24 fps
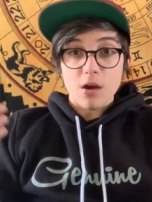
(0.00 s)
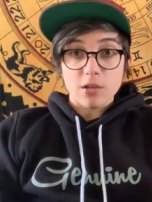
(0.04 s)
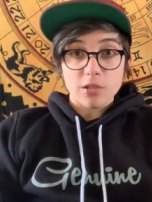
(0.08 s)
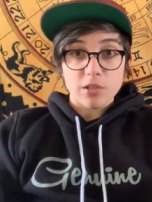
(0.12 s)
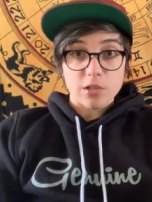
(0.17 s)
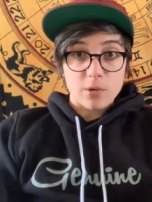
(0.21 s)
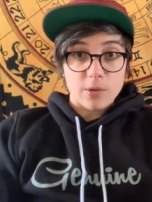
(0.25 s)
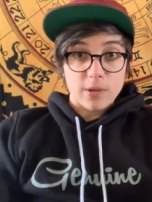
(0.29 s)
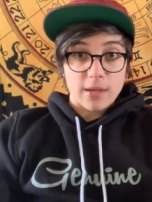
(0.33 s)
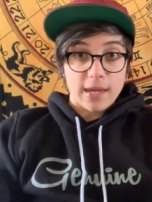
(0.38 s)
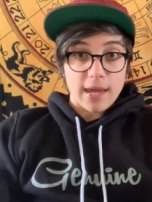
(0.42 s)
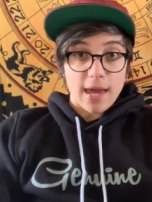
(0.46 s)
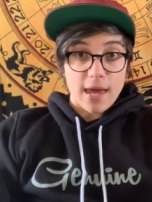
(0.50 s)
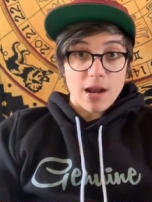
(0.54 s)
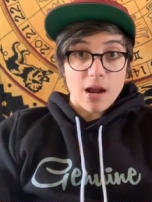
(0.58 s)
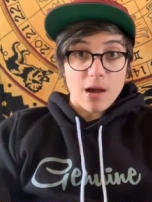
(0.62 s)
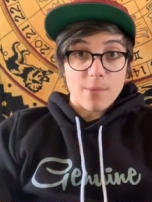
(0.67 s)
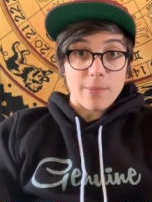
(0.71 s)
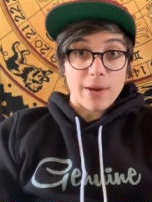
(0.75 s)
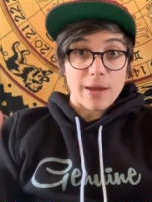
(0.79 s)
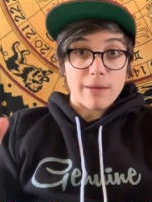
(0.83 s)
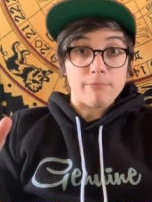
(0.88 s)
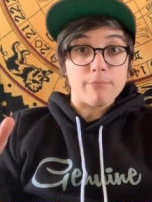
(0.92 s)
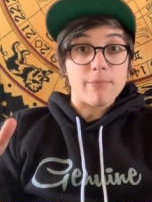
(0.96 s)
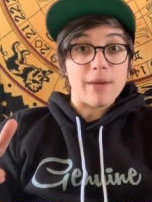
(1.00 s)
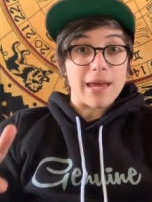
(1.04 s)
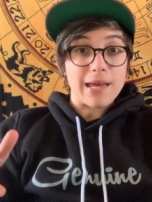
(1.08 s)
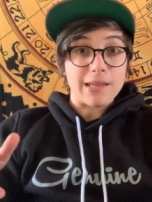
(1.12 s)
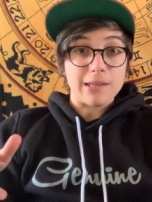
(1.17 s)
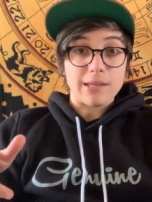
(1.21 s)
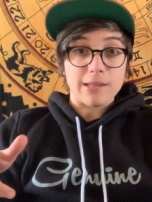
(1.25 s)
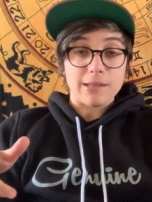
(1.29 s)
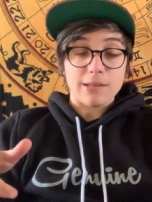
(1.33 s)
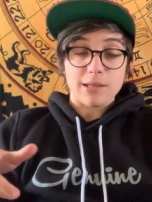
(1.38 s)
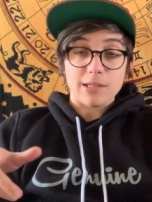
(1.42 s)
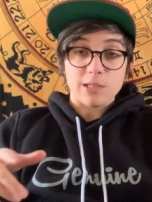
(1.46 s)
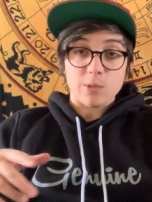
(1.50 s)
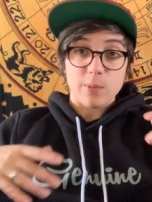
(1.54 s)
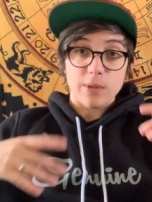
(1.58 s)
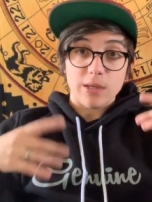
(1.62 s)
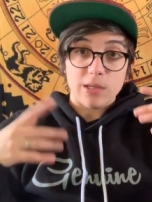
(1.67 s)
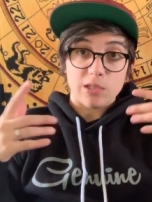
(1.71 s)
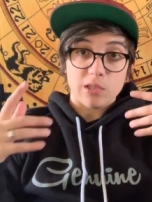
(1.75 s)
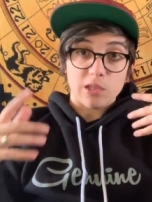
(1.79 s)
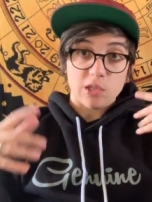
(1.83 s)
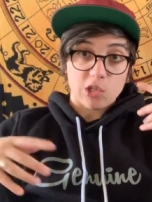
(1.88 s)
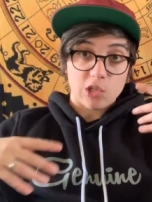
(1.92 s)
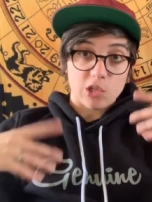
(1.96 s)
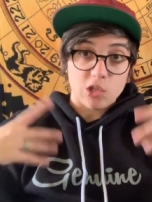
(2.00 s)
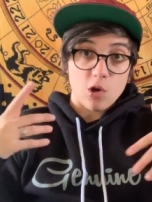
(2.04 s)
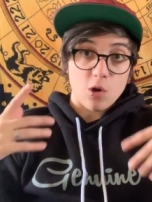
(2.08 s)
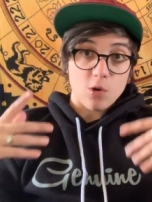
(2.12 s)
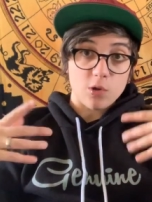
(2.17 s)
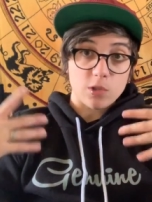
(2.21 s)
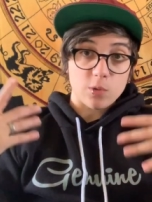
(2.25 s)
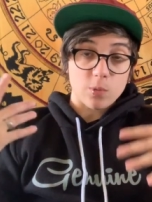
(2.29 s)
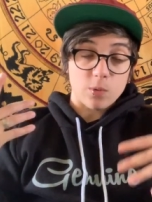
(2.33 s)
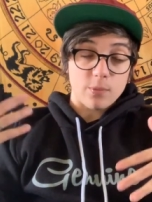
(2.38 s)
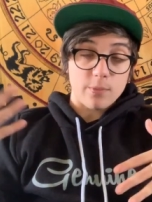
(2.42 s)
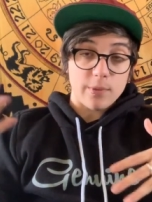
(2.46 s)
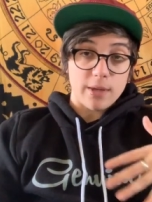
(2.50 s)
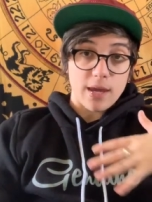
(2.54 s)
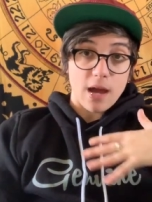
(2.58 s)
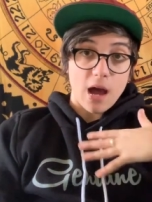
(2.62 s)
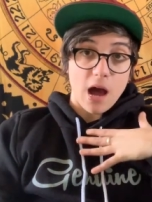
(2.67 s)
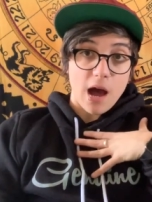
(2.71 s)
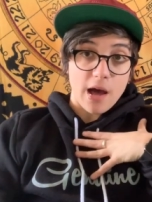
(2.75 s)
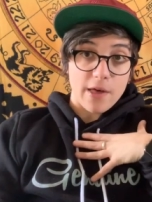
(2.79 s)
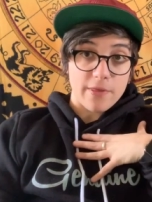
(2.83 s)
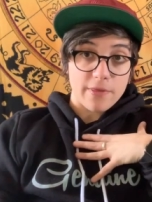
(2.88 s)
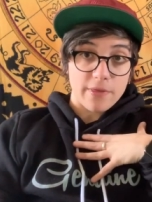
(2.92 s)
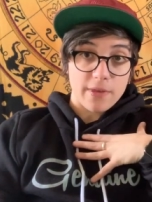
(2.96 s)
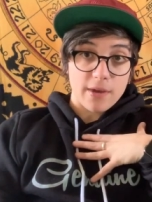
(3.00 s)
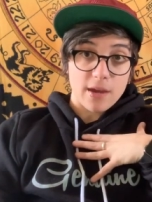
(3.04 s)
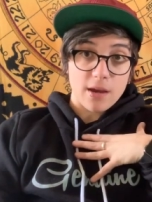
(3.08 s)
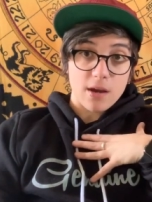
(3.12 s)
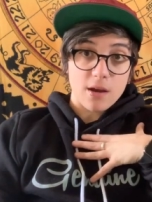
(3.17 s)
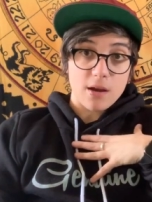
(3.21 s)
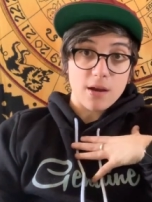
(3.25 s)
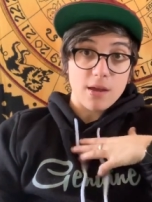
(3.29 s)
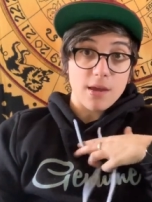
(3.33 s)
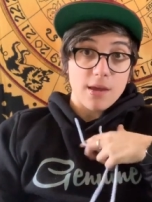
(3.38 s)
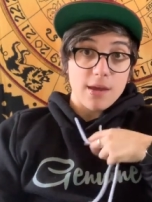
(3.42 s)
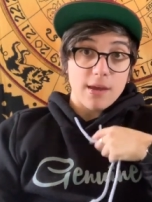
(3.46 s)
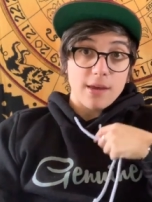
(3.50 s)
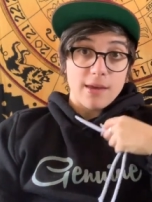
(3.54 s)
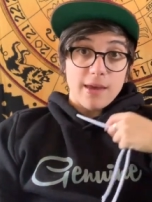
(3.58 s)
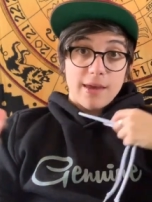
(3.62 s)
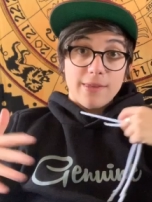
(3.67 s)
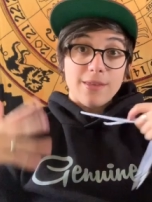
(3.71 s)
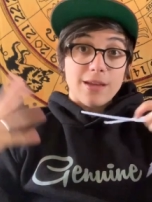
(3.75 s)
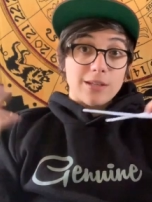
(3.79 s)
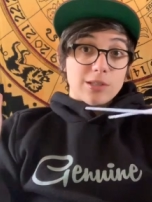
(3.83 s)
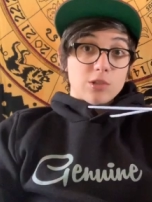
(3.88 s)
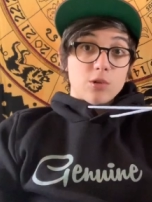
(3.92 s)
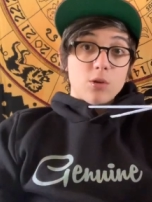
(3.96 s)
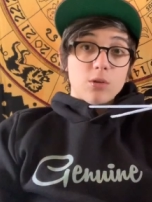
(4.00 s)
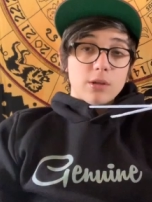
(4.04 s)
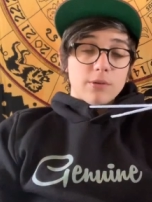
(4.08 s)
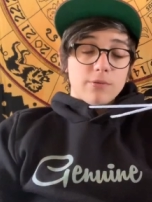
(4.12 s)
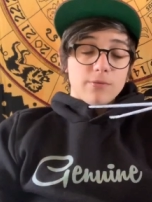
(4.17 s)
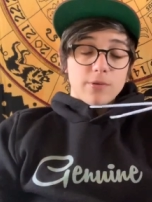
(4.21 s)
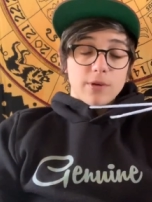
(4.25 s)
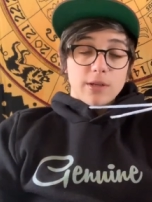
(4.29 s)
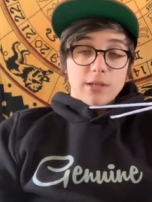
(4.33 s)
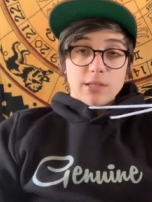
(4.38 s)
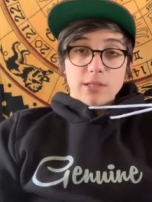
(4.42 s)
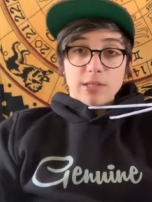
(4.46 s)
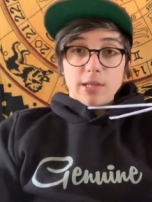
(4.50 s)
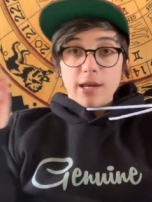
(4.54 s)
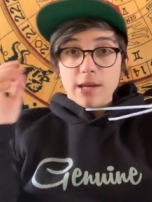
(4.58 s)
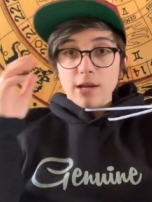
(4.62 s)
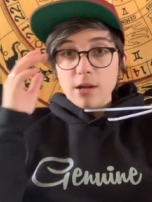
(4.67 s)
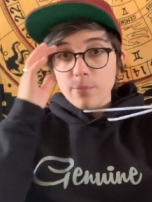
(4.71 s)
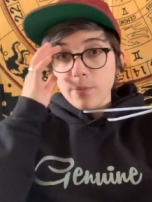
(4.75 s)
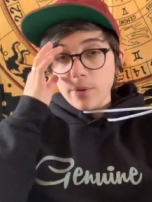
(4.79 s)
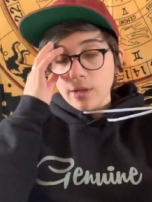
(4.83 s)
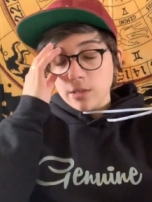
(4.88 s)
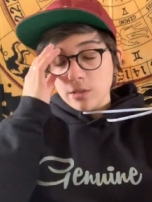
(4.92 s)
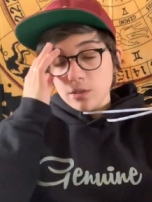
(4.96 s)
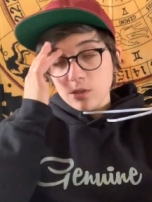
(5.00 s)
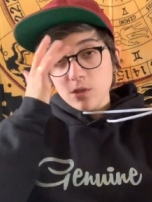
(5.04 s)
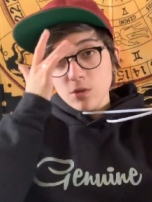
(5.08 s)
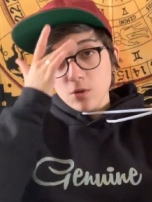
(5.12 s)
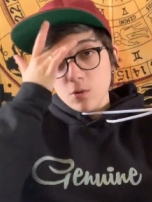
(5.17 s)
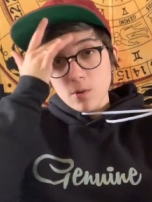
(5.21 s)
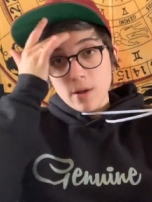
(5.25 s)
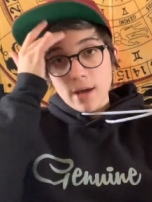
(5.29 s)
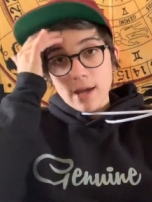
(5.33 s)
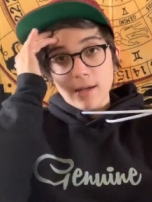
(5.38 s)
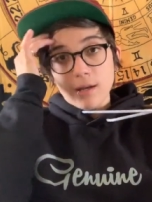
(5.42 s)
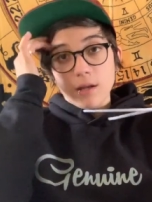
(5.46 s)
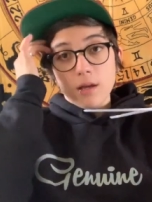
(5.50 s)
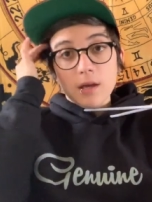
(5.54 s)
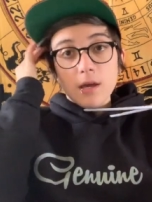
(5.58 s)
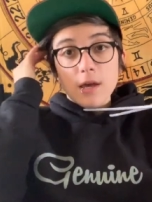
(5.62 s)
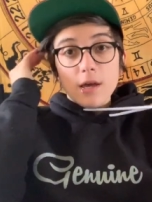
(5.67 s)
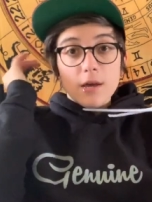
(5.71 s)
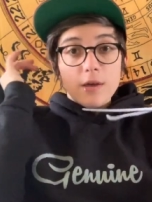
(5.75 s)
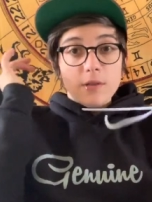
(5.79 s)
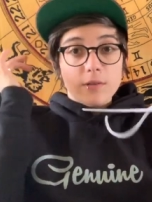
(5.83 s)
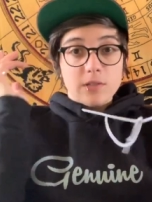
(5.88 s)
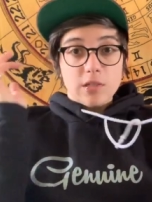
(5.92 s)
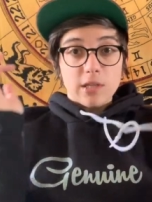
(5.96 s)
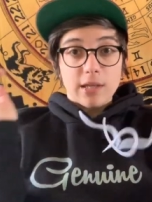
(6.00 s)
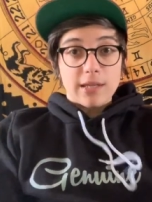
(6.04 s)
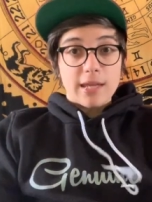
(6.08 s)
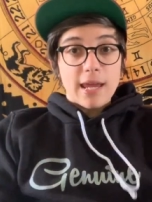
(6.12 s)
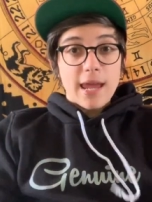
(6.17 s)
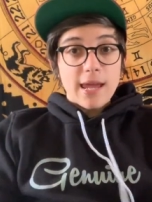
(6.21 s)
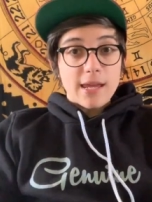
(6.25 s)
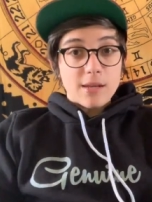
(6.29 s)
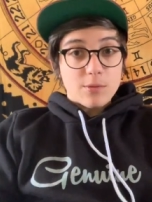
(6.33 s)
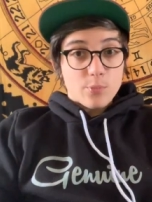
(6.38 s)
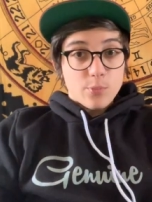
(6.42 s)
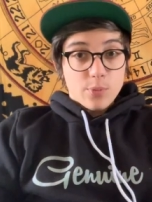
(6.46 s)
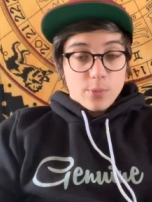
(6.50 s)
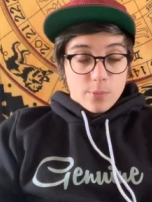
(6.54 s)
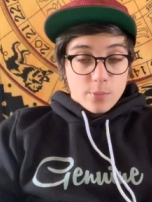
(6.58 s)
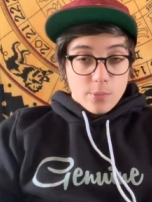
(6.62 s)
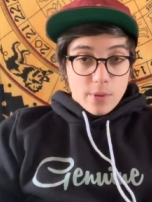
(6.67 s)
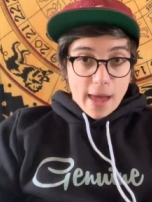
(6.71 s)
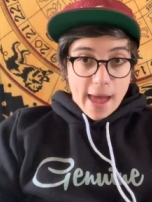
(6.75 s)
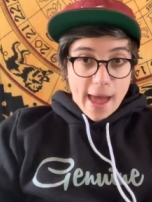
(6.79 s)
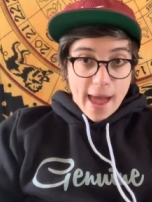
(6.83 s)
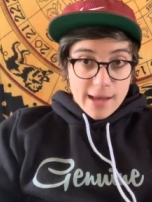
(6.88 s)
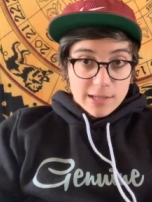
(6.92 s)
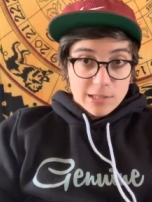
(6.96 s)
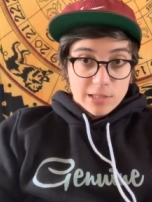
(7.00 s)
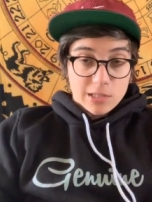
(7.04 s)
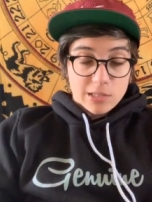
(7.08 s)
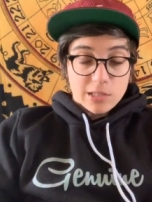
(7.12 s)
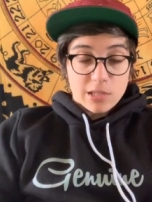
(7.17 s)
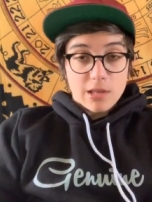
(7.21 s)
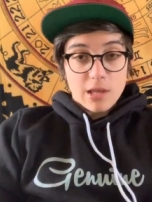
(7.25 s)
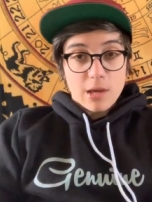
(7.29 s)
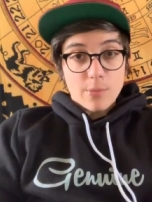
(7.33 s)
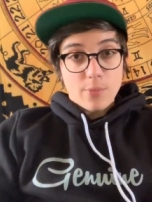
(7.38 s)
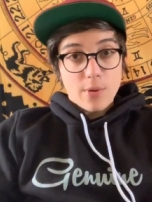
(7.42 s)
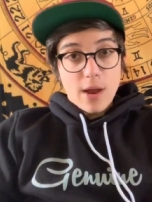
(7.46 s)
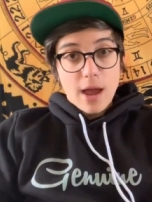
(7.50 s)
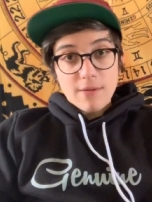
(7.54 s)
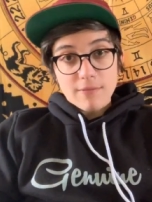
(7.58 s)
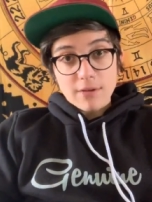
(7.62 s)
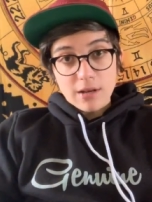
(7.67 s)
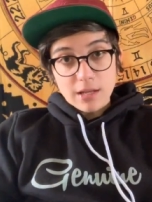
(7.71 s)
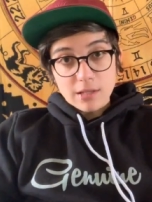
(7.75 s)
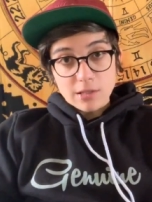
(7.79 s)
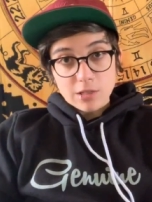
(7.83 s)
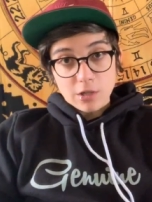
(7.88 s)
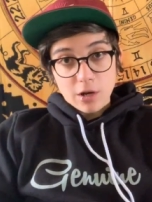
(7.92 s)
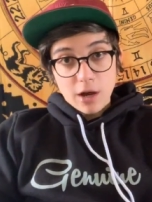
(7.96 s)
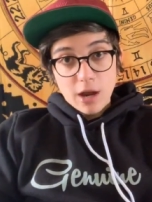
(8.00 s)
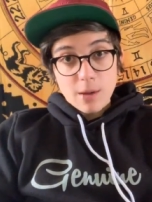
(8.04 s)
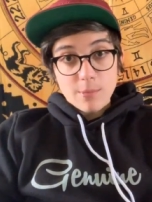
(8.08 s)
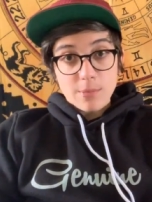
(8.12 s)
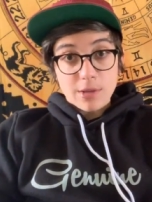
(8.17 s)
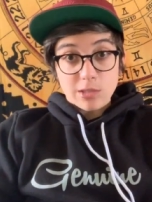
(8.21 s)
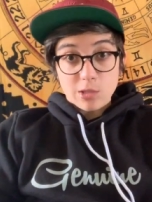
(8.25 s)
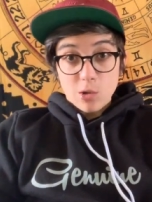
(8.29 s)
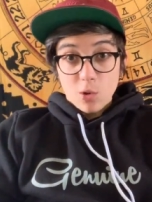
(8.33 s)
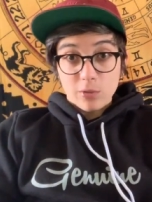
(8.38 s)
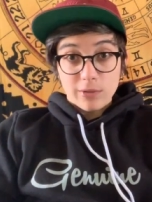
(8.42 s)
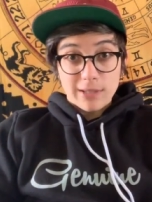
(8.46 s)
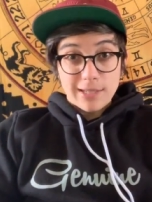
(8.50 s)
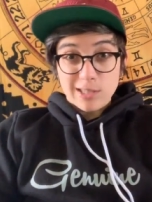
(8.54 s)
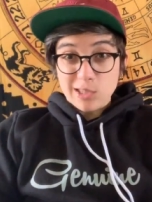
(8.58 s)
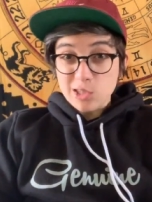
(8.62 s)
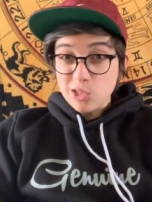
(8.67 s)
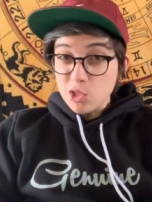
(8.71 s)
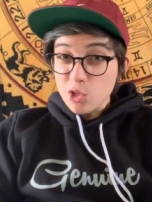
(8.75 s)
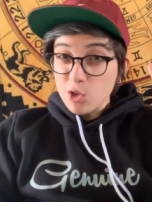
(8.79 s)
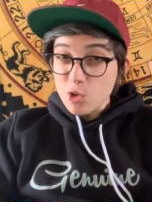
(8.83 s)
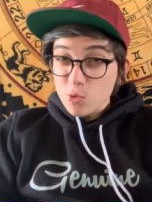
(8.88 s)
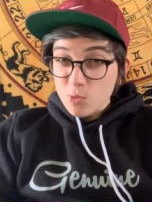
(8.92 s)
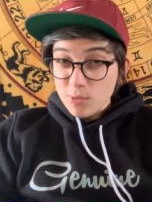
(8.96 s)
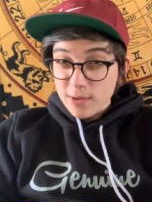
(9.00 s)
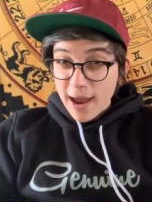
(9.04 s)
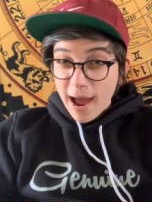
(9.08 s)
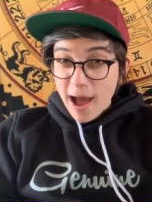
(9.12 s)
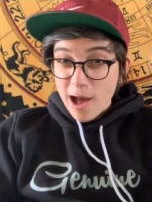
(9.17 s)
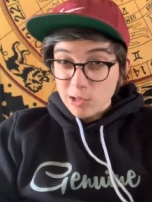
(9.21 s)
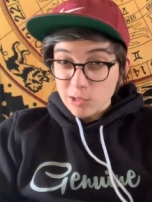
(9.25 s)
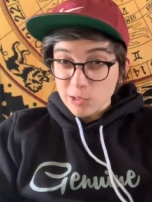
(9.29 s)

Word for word: Also get on my mailing list because the shows will be on there and that's totally free to sign up on too. And to gain access to that private Instagram is only $2.